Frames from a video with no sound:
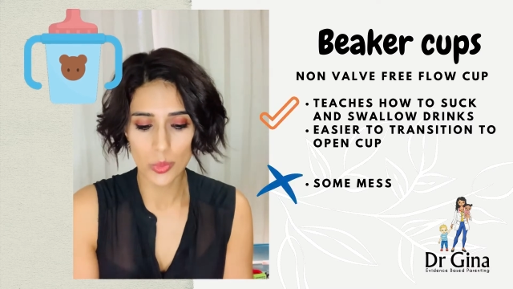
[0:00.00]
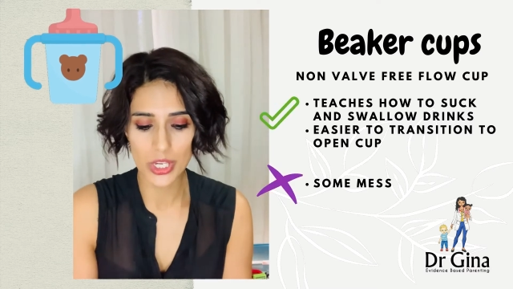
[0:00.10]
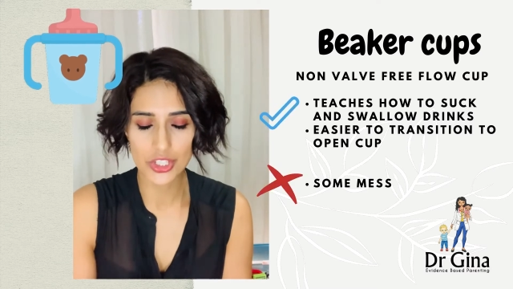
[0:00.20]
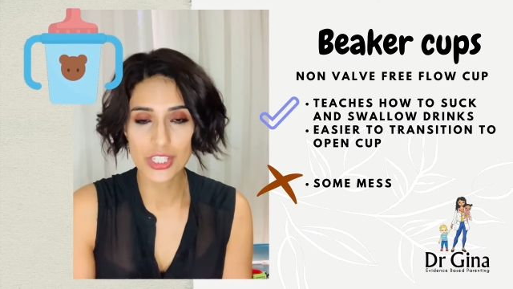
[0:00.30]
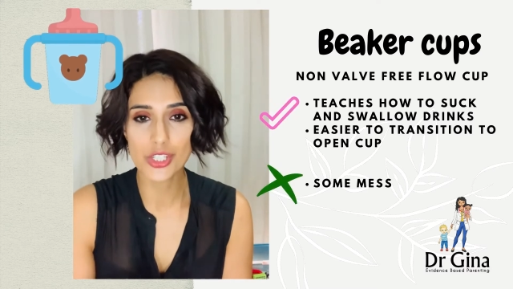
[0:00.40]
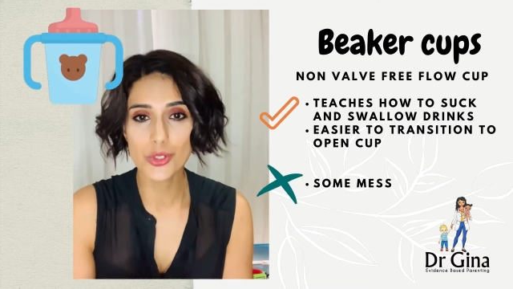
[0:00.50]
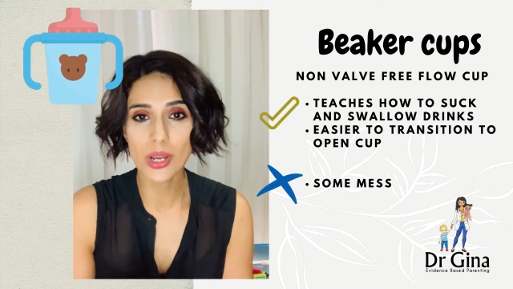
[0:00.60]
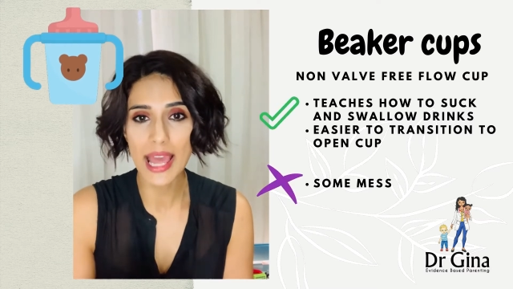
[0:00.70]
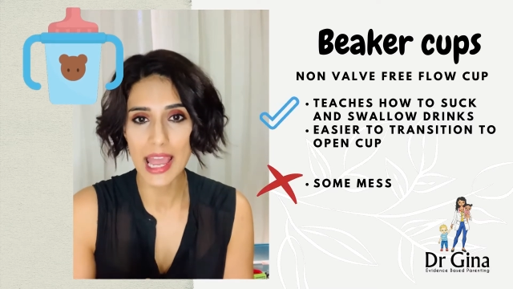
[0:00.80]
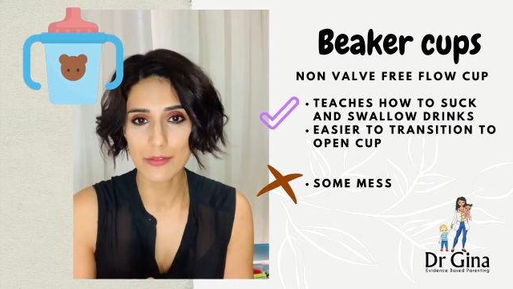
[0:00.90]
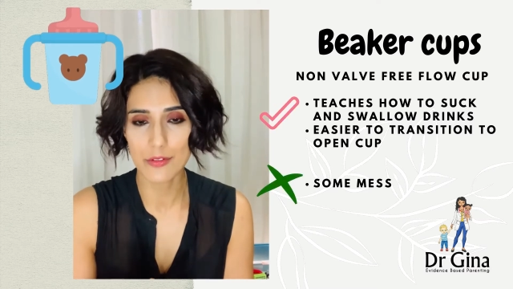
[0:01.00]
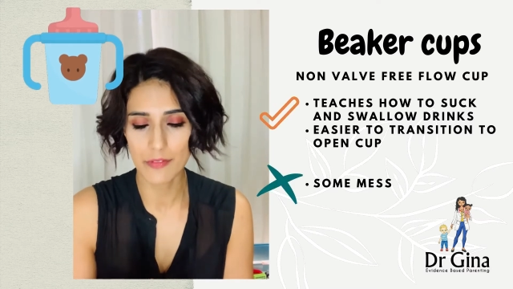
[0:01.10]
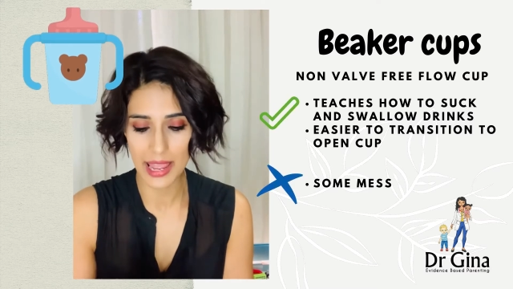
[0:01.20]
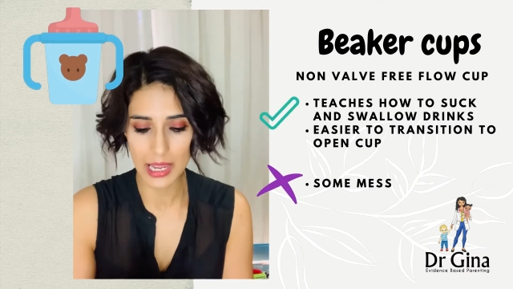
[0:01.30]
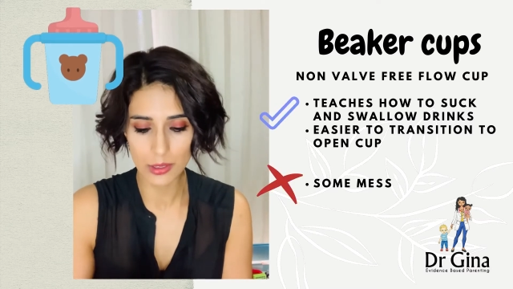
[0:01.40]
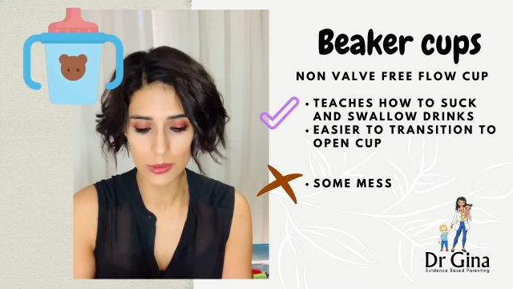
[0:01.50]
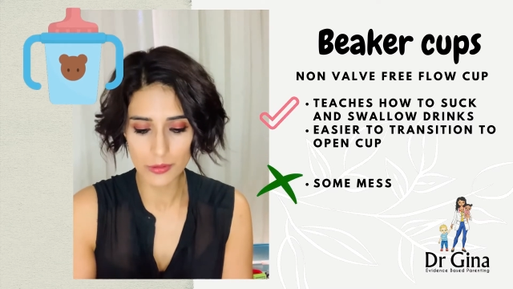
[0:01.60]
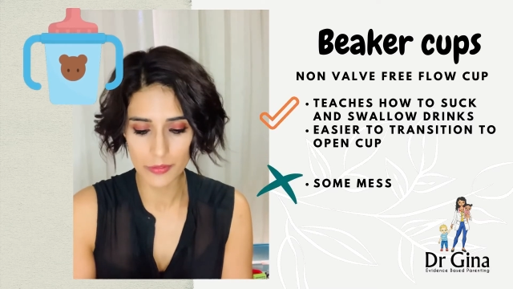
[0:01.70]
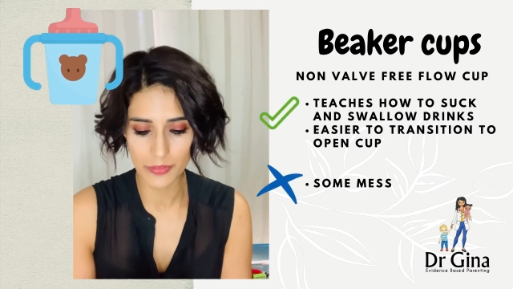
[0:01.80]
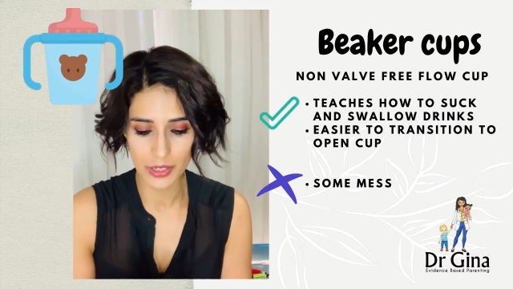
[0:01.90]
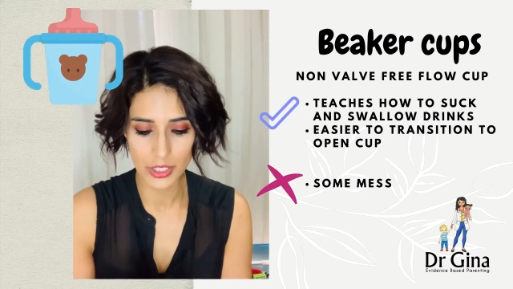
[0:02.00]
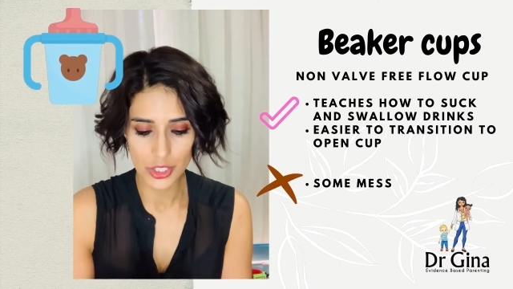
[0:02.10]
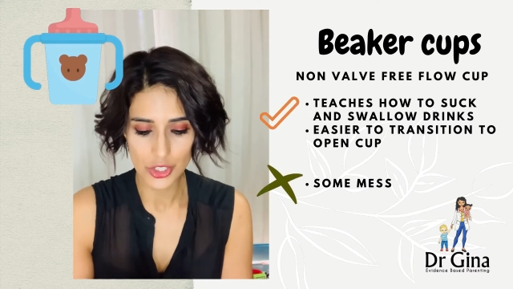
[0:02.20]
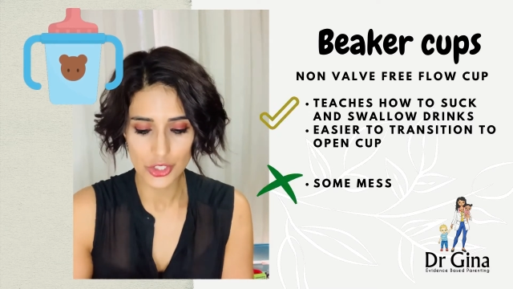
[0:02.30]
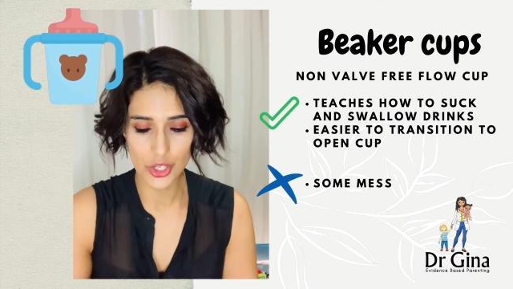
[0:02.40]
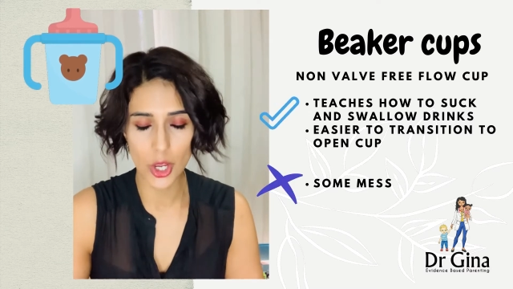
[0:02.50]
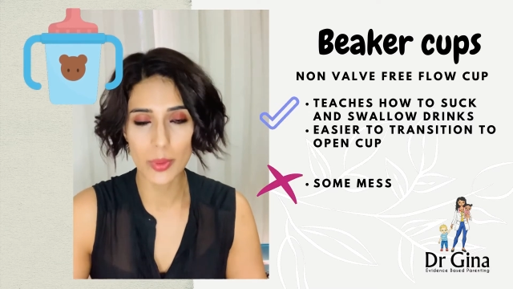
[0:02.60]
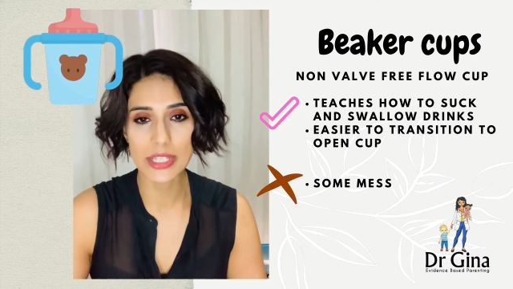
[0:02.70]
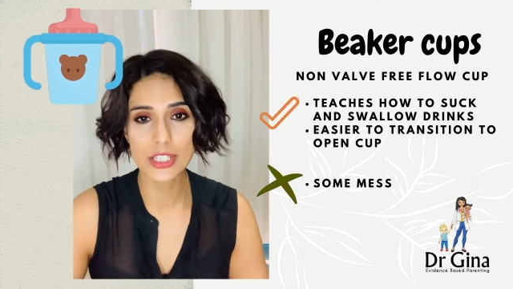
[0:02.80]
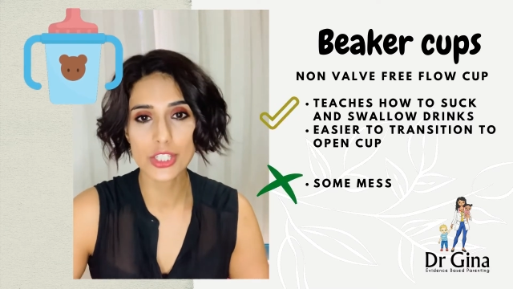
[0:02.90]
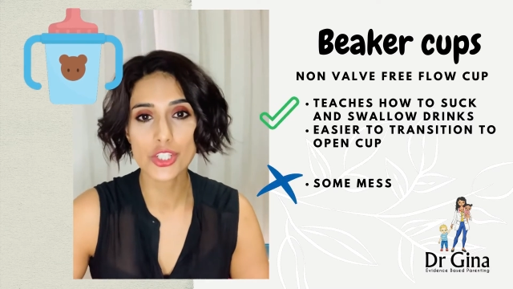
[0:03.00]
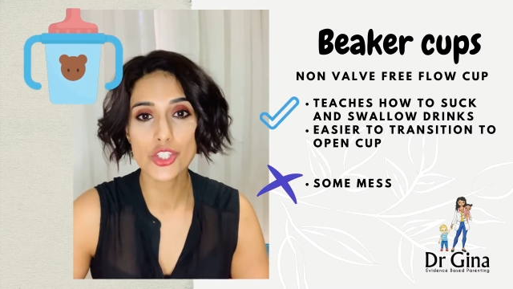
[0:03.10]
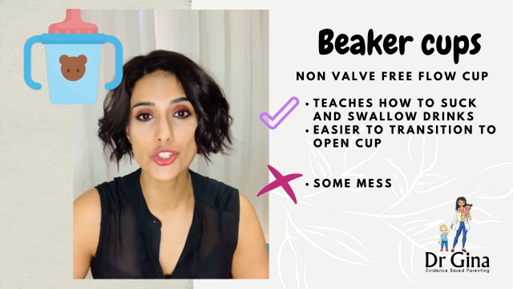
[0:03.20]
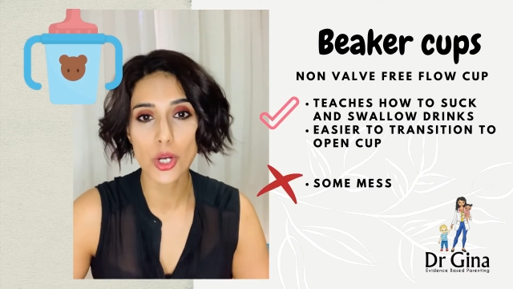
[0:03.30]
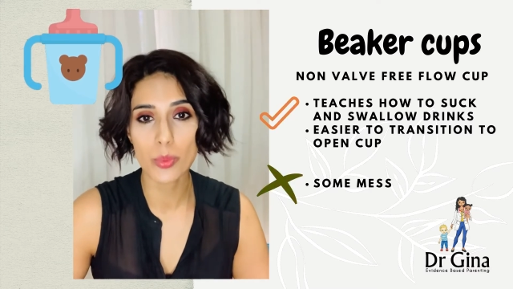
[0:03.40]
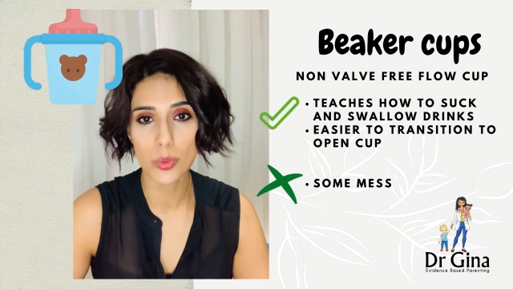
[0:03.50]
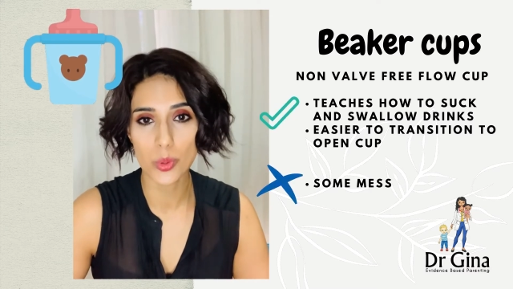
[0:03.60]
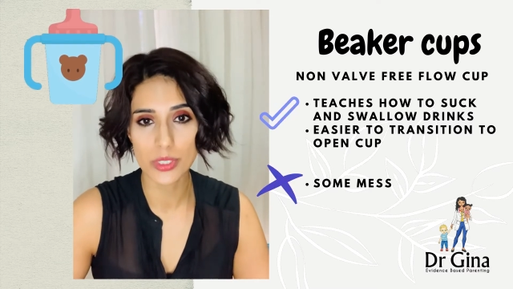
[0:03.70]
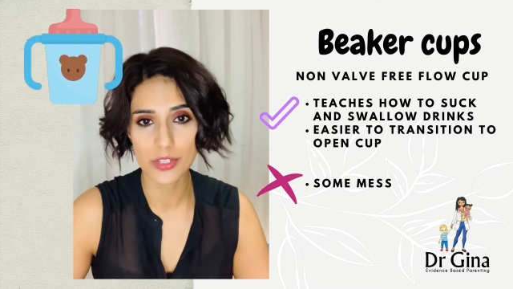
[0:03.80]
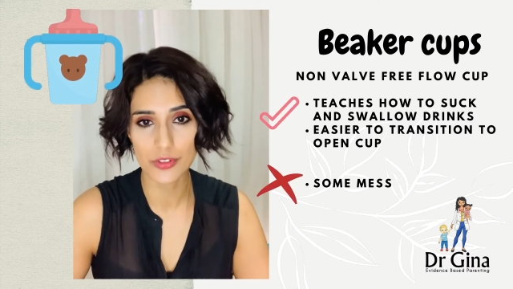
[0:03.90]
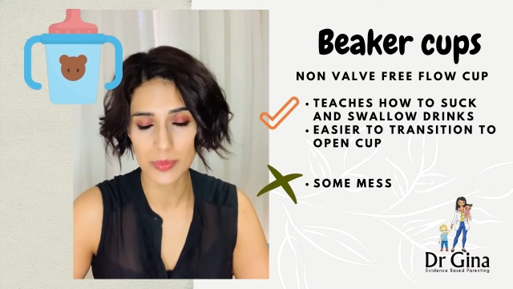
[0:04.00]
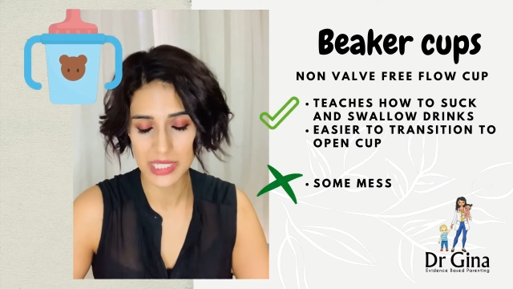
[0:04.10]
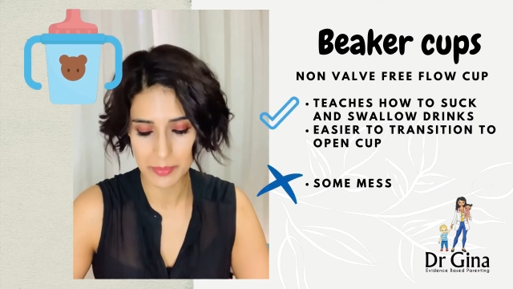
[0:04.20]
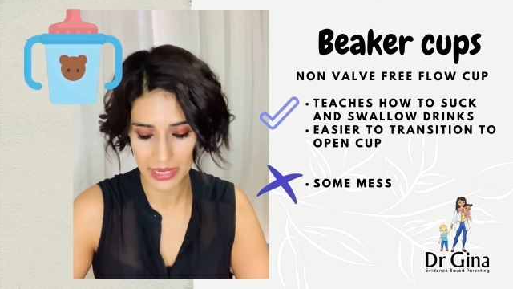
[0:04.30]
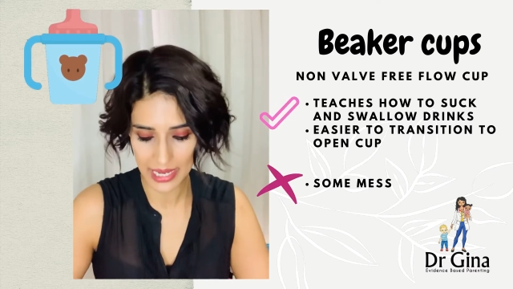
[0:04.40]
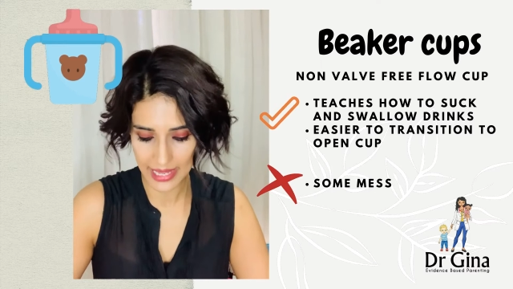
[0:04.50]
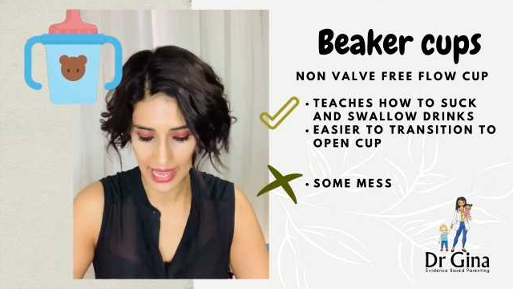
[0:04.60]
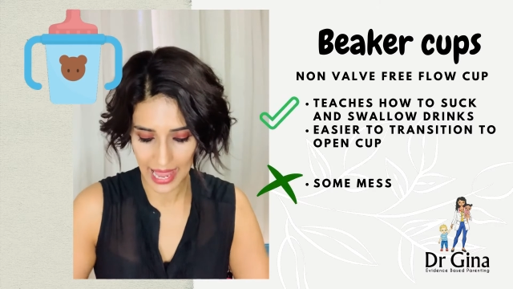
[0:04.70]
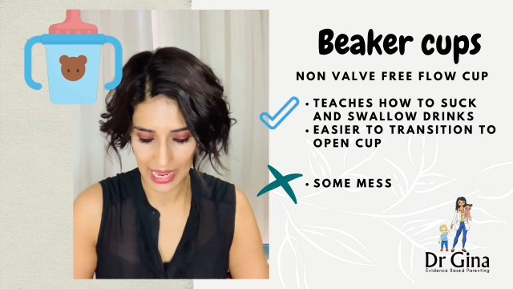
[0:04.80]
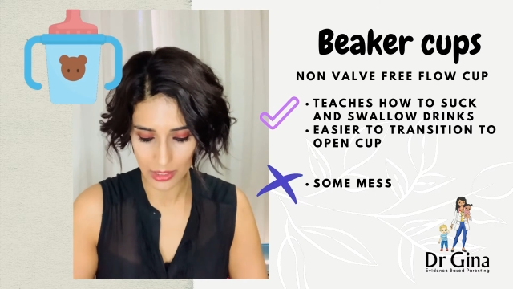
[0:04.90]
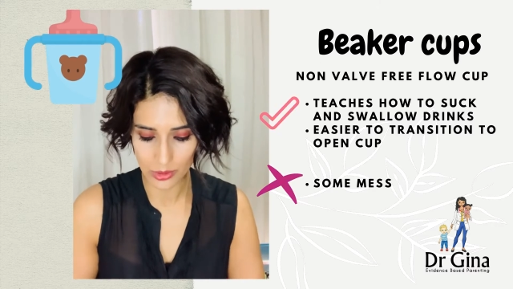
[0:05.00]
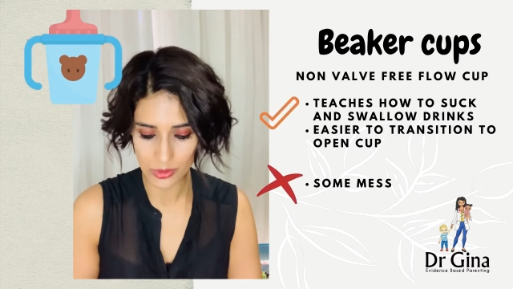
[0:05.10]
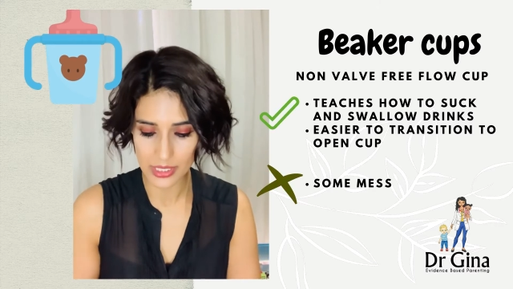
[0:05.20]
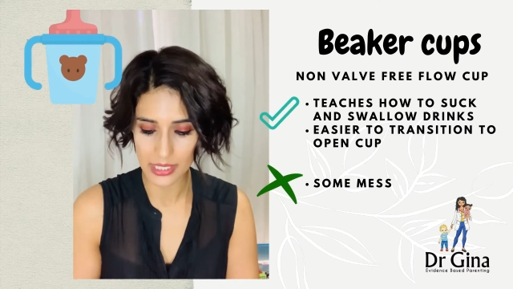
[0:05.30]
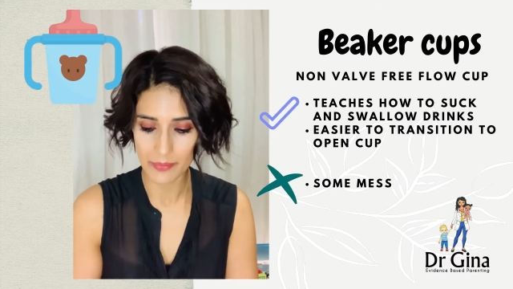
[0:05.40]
which does not have a valve, so it doesn't stop water from spilling out.